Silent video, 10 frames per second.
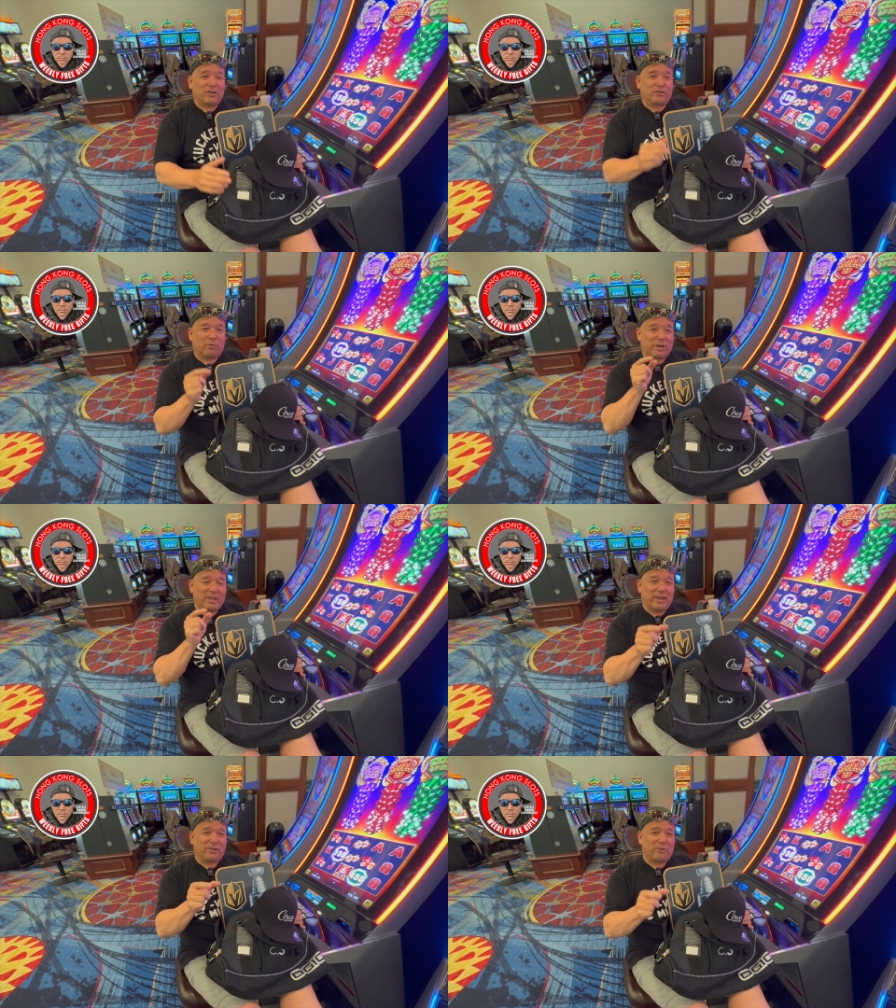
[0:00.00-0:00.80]
So
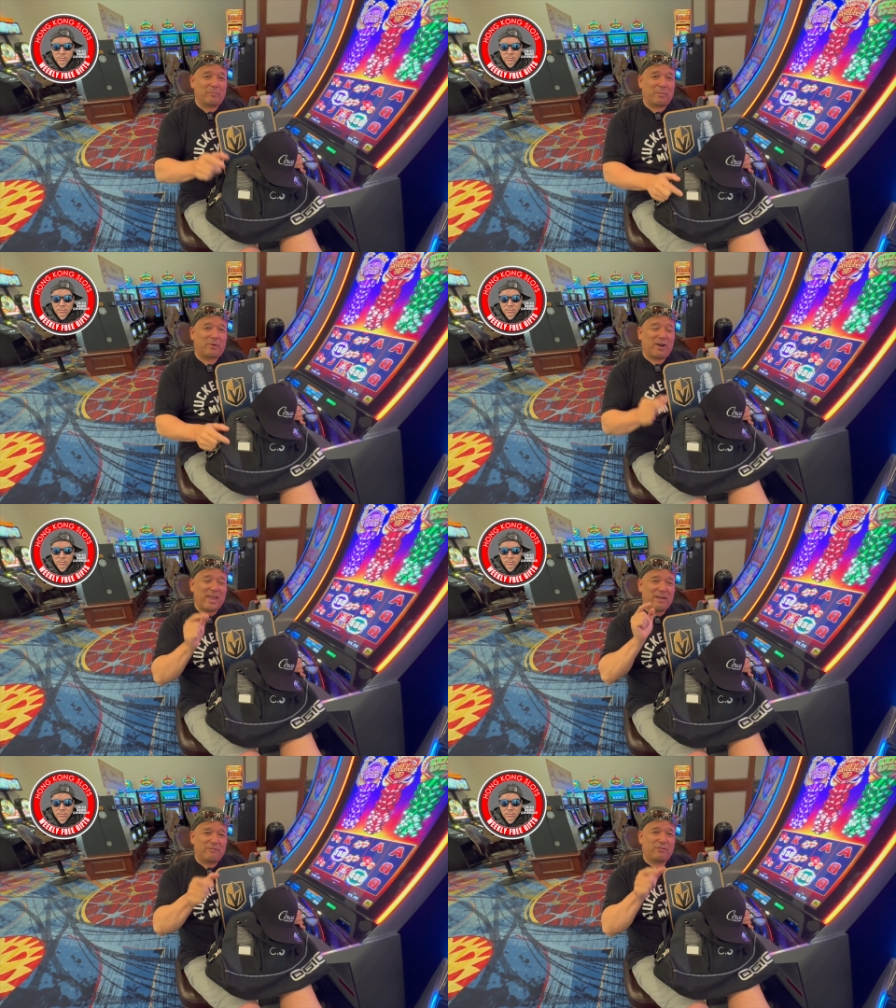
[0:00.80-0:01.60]
again, remember,
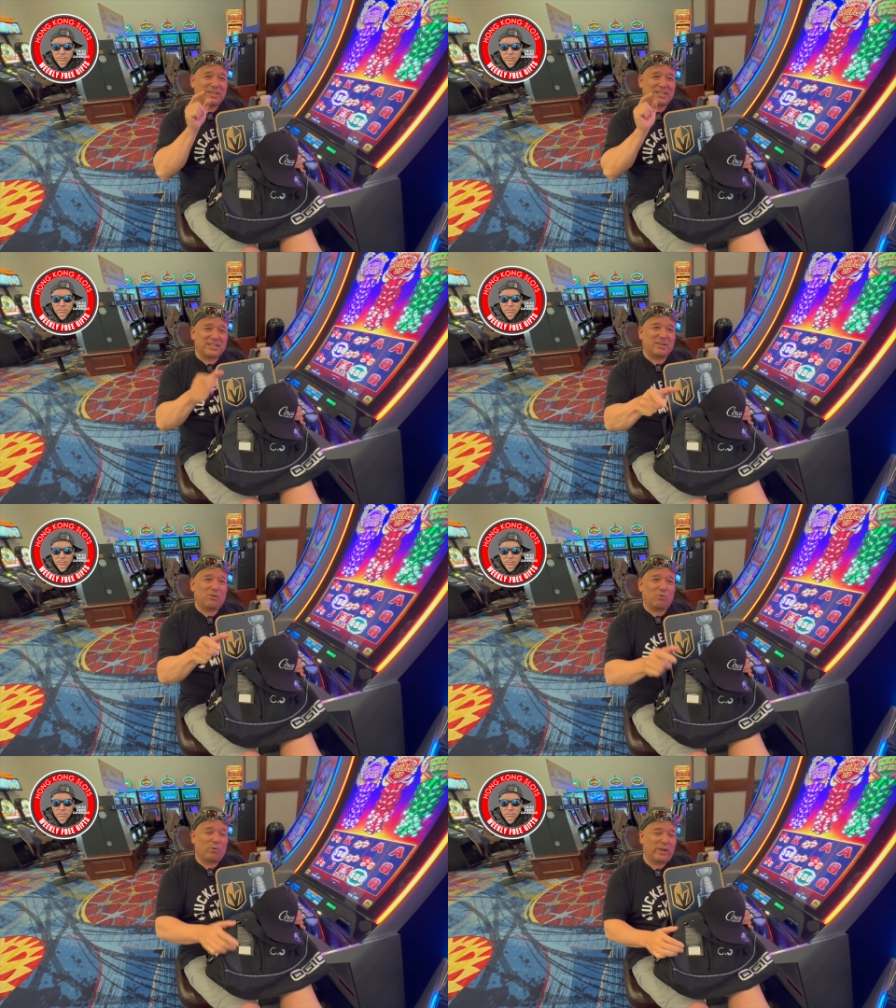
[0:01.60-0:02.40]
every
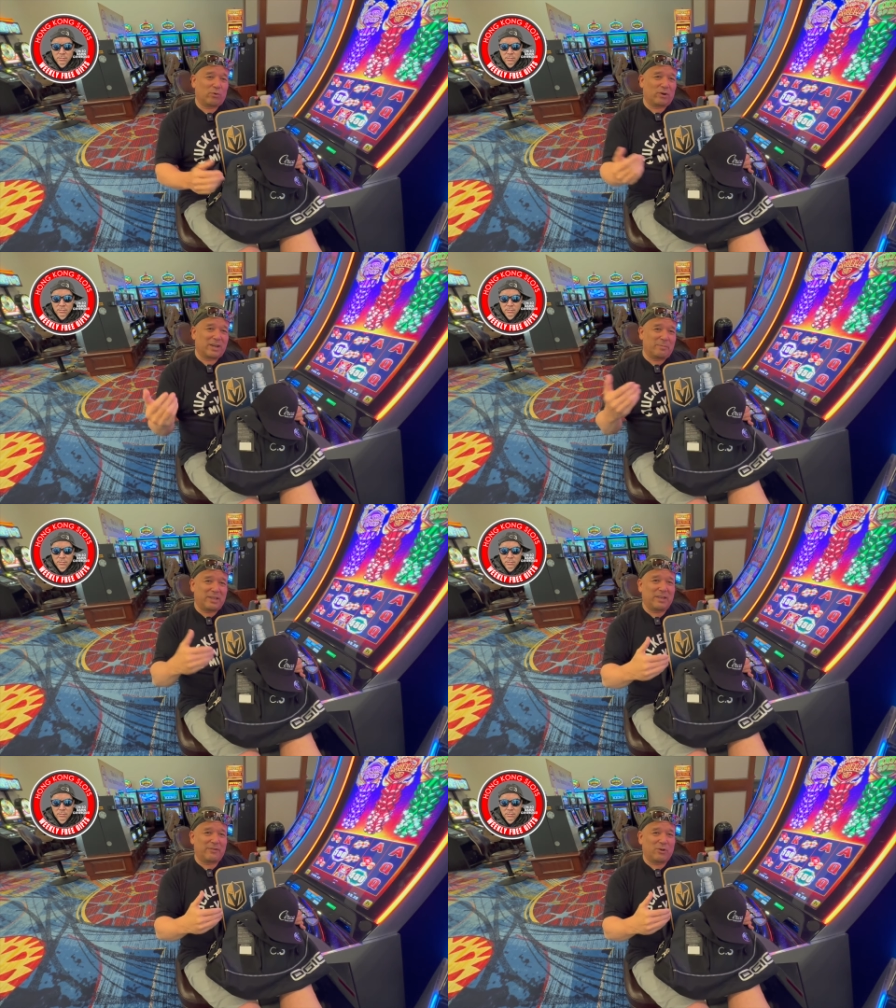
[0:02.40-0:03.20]
single week we're going to
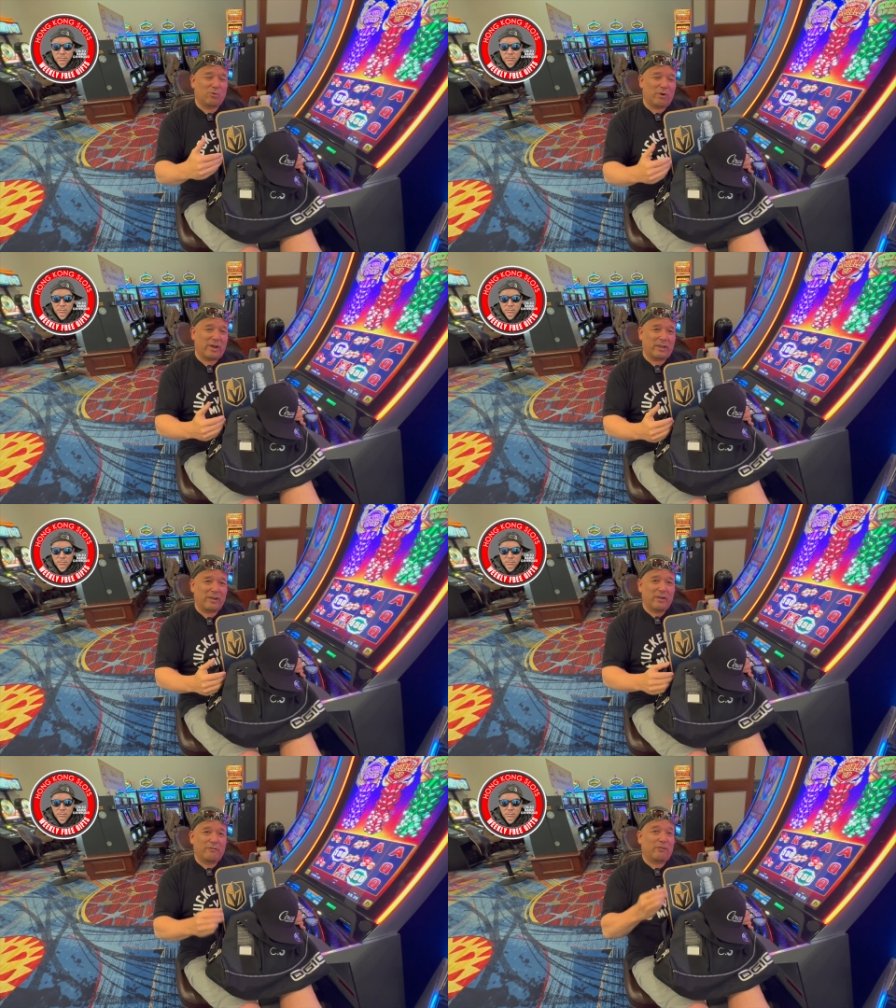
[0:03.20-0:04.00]
be giving away
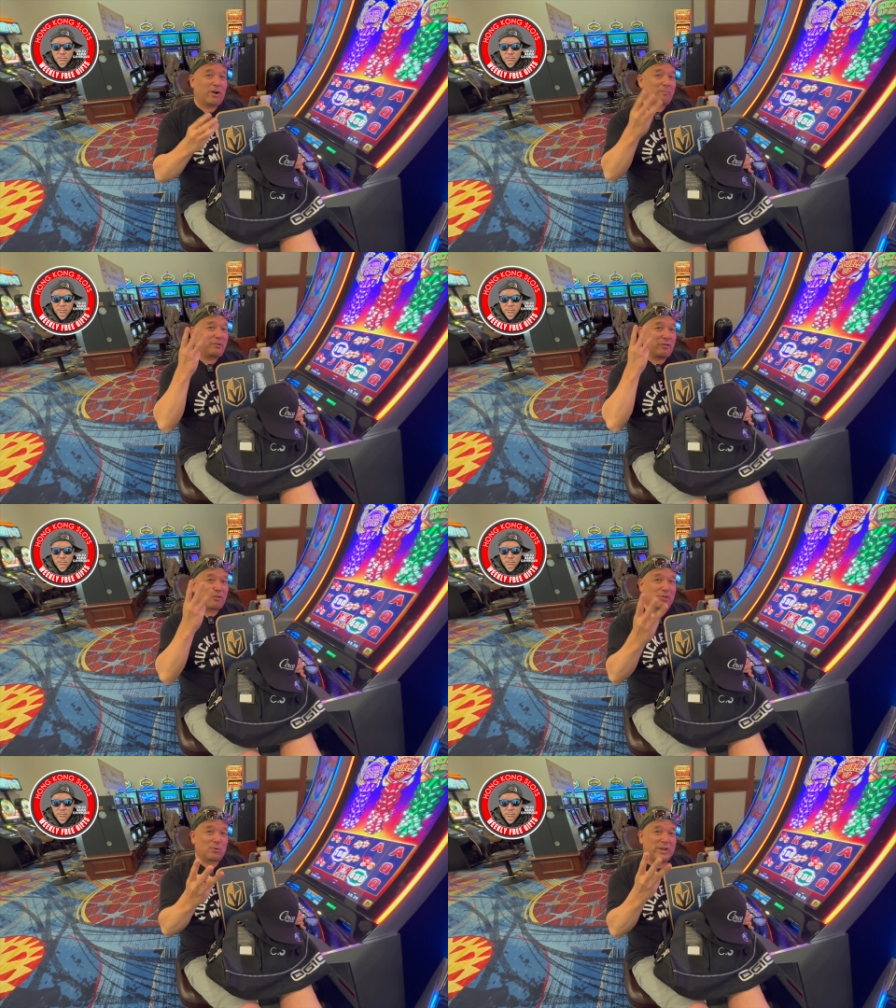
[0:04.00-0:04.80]
for up to
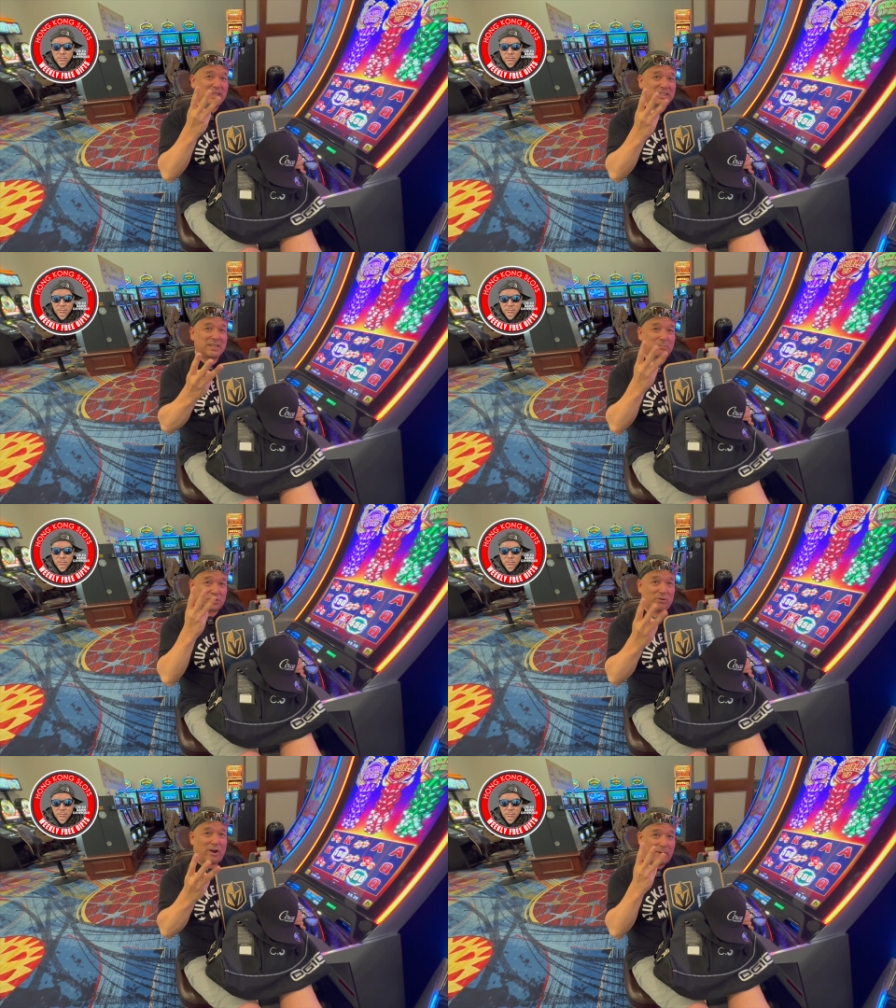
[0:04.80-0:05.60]
three
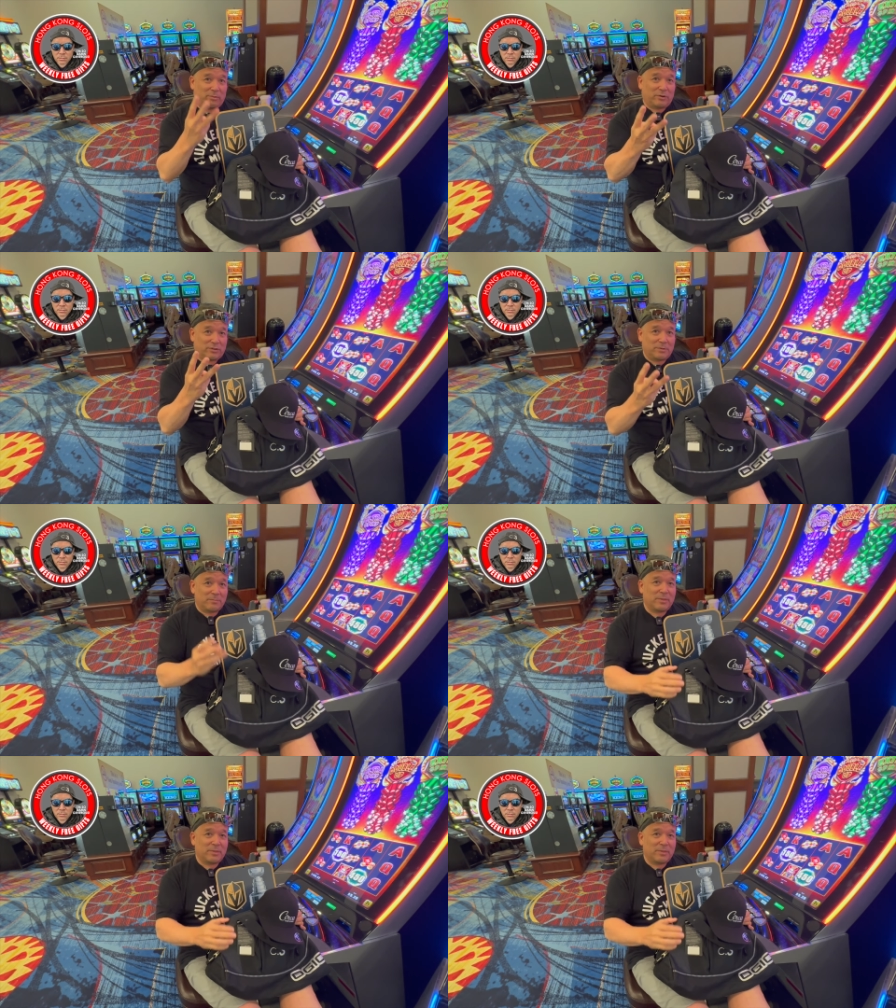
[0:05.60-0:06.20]
subscribers